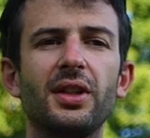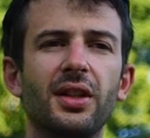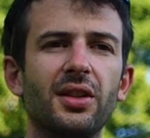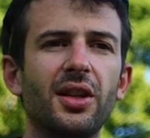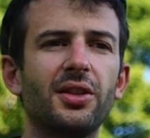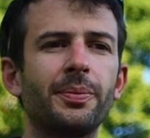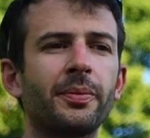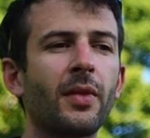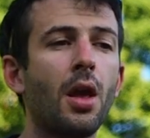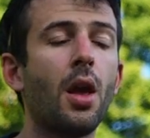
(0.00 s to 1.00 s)
like that.
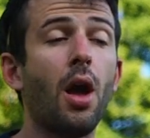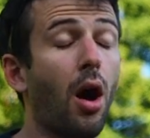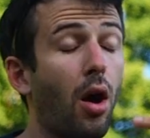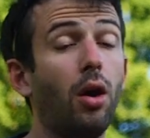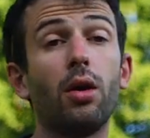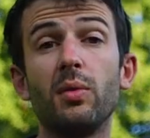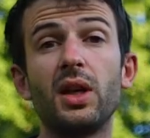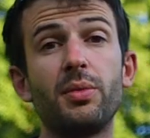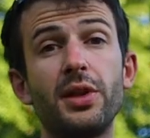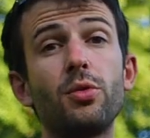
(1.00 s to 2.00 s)
Or
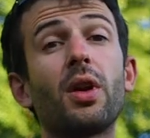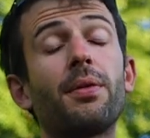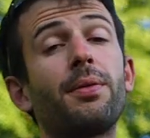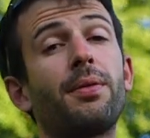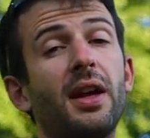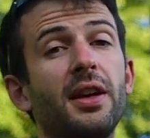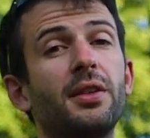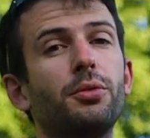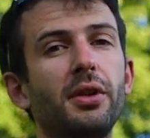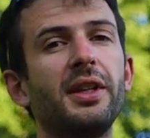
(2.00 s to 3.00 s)
maybe you are
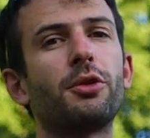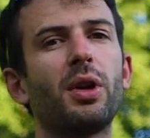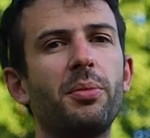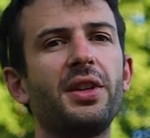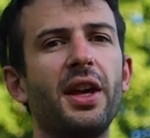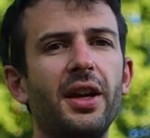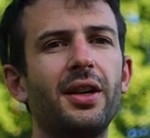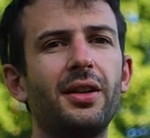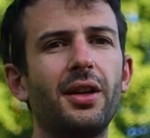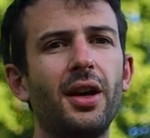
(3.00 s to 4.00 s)
flying really crappy air,
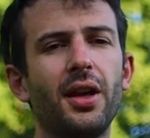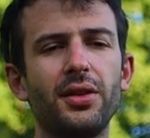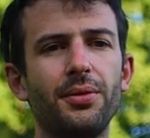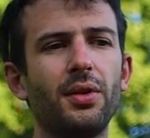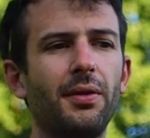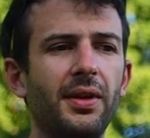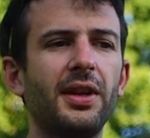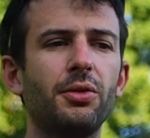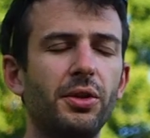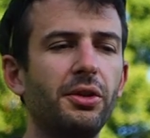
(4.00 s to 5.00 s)
and if you are flying
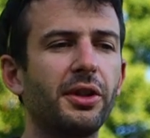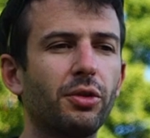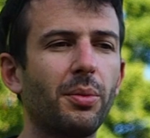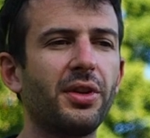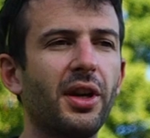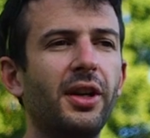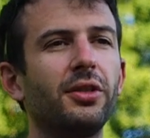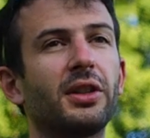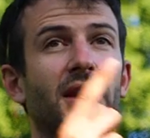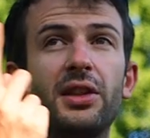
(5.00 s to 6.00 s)
really crappy air and
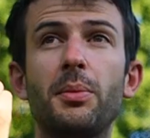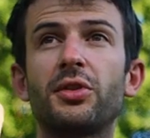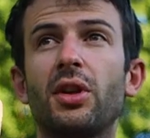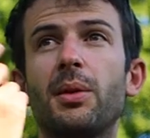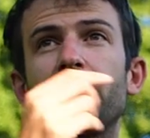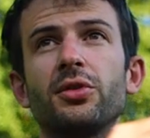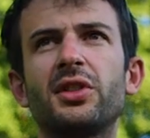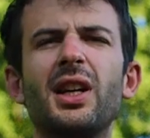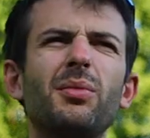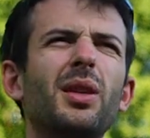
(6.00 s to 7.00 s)
get tips collapse all the
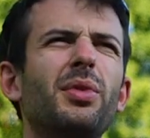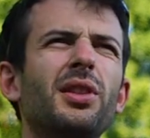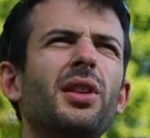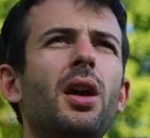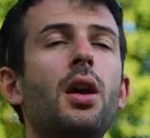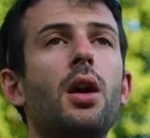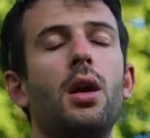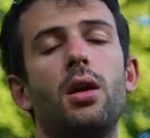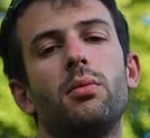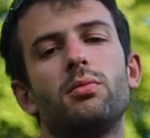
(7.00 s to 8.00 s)
time, maybe
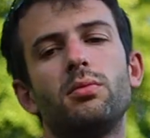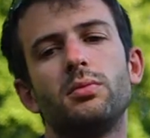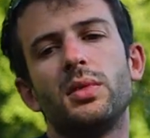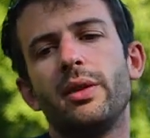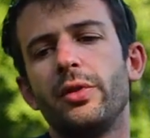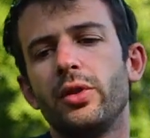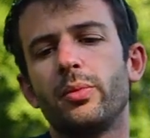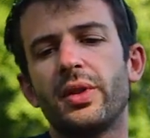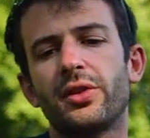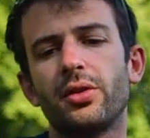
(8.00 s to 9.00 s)
you'd
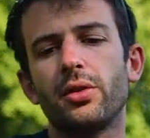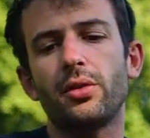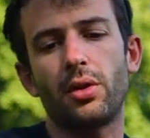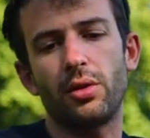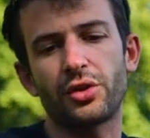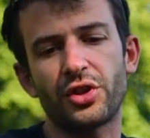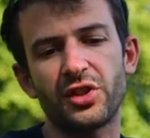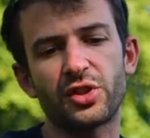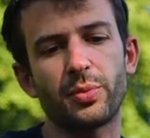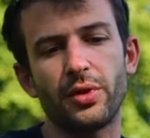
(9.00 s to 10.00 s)
better or change
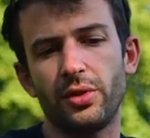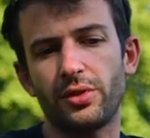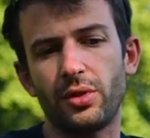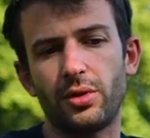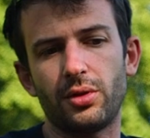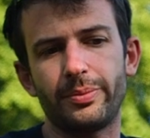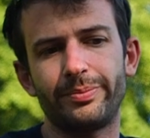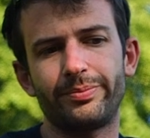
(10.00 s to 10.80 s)
spot or